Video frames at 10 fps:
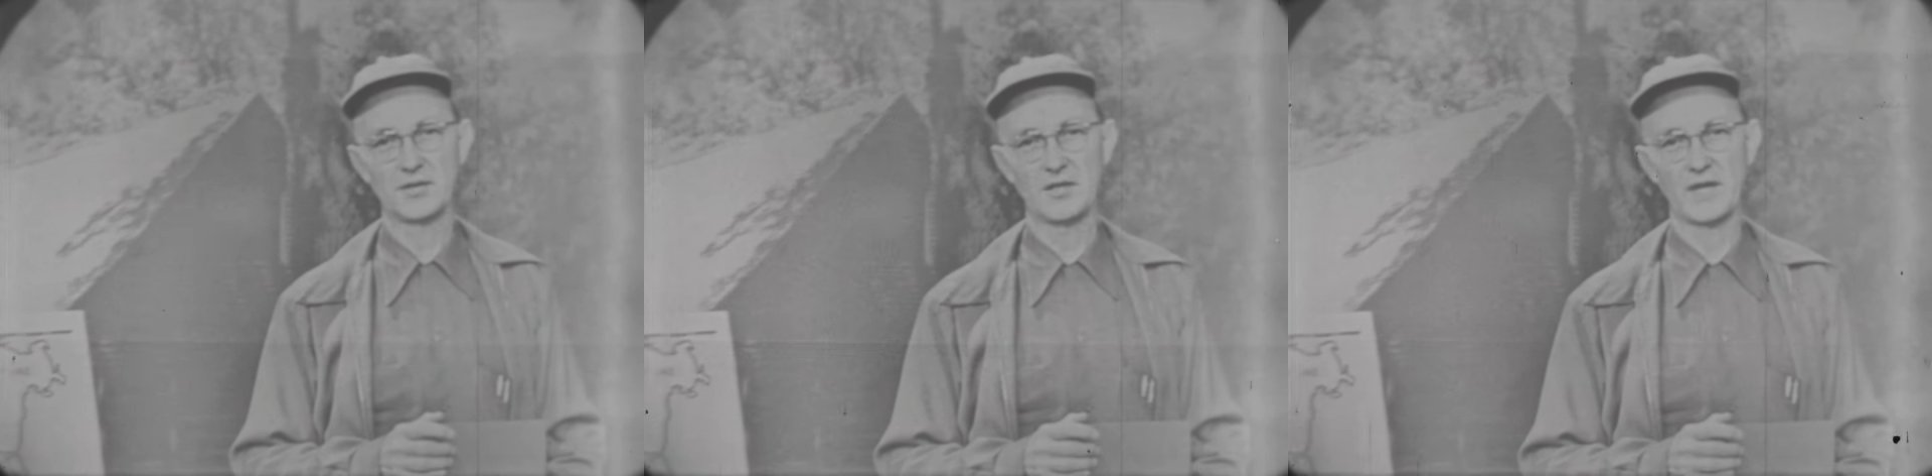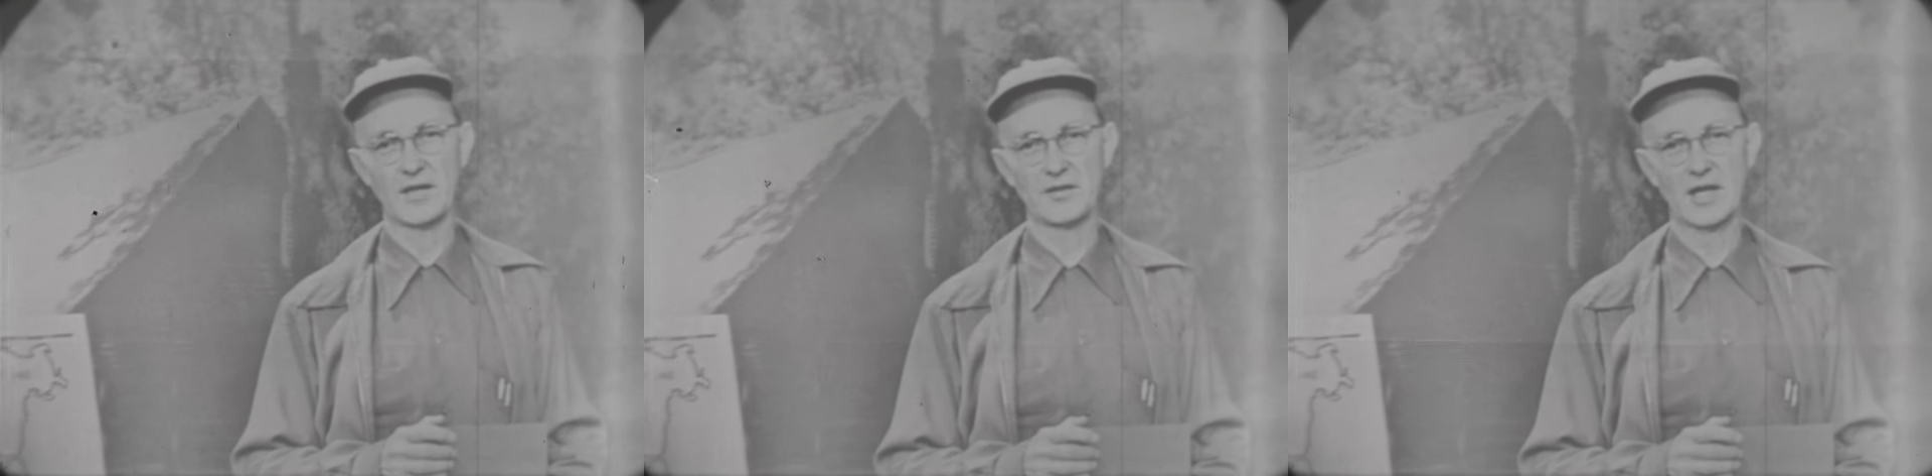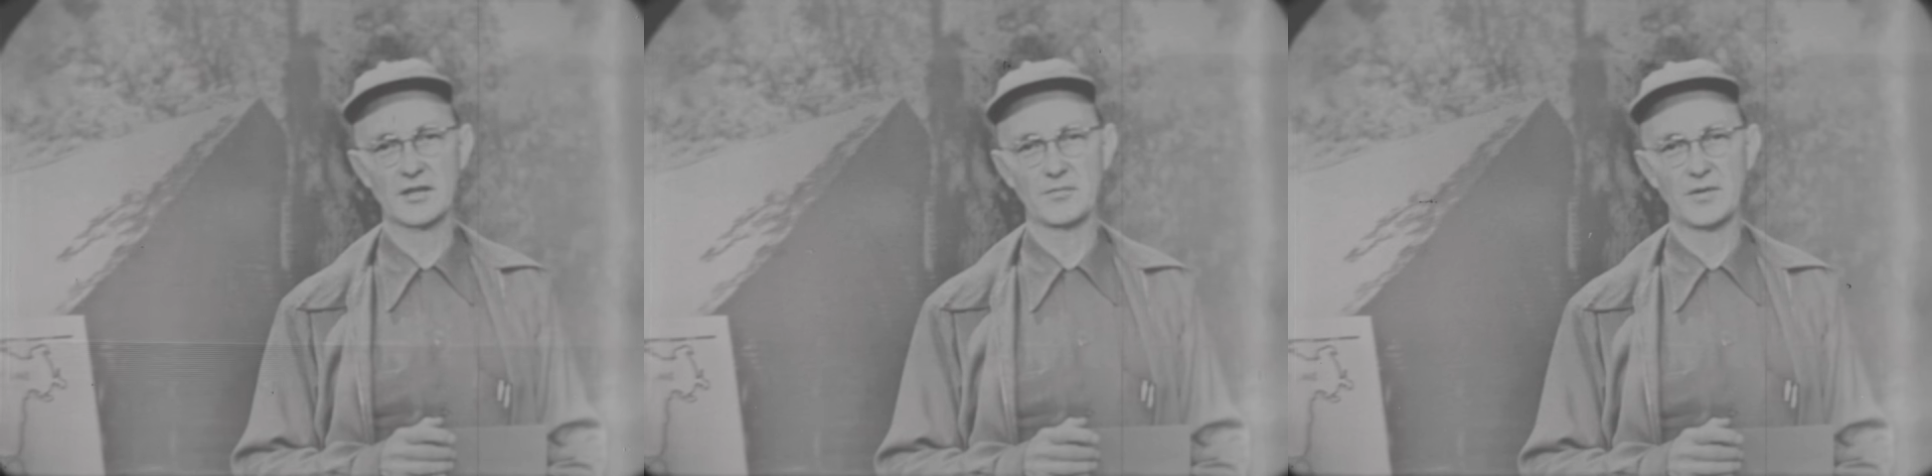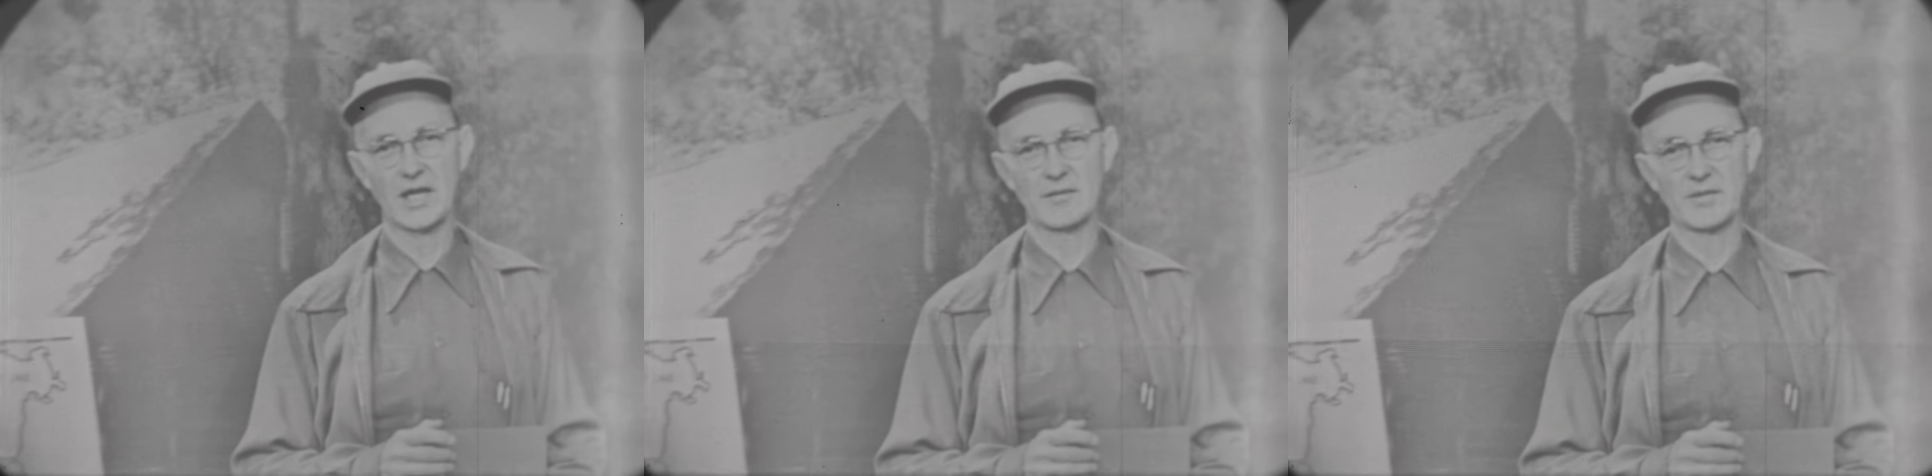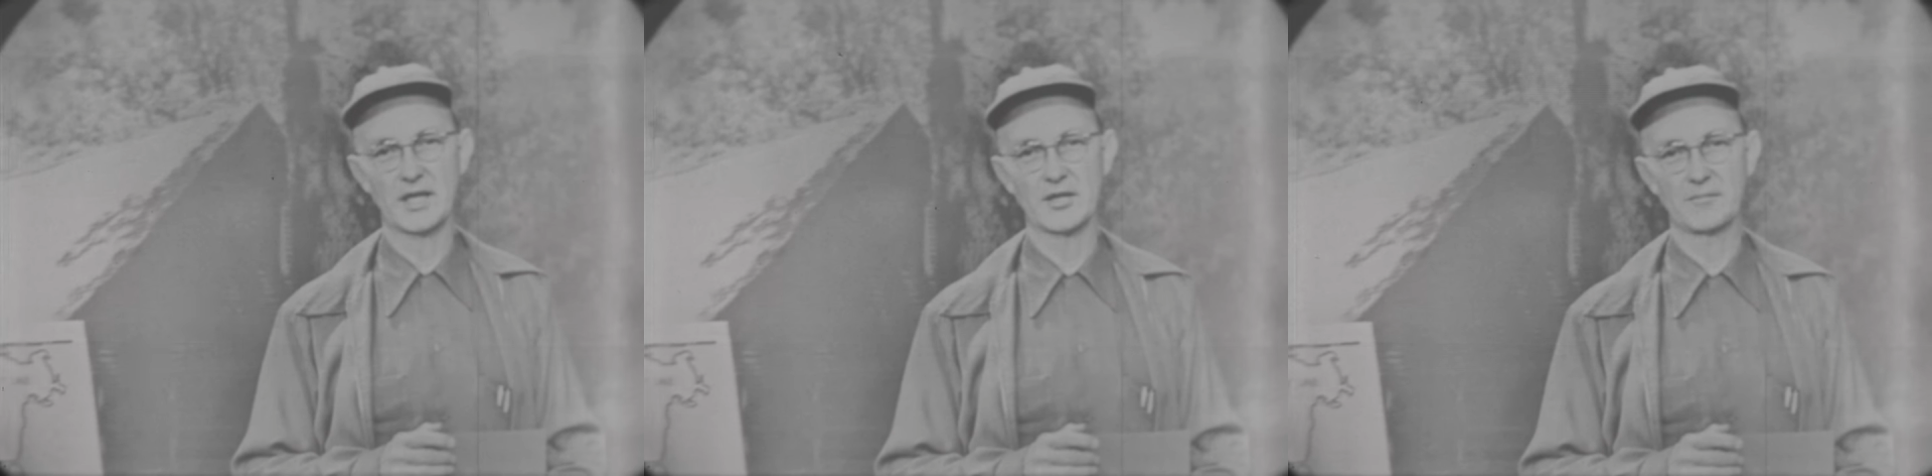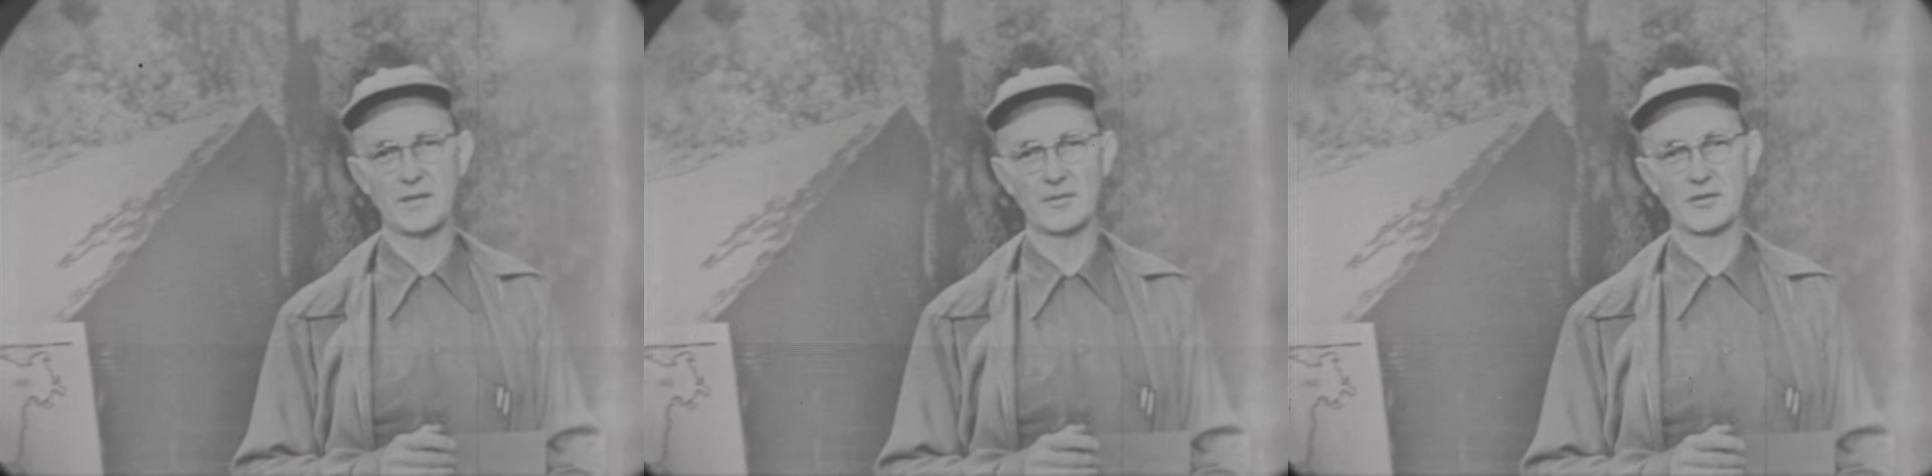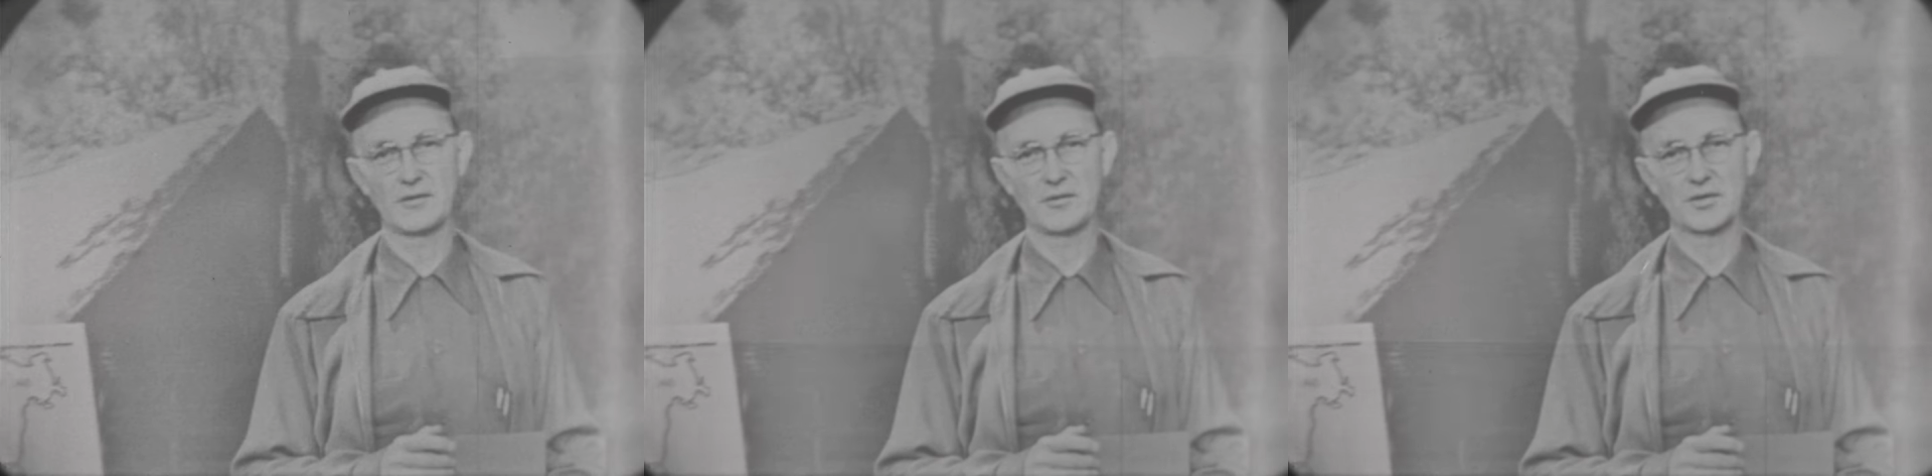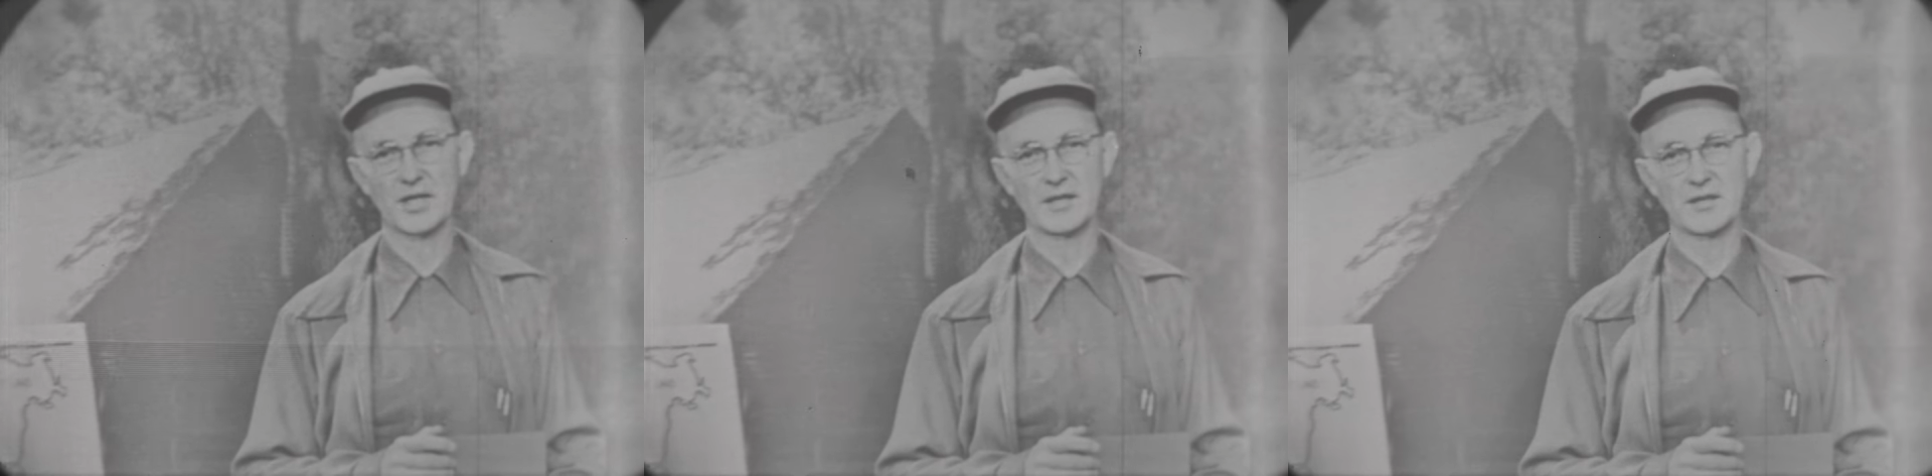she found it occupied by other people who said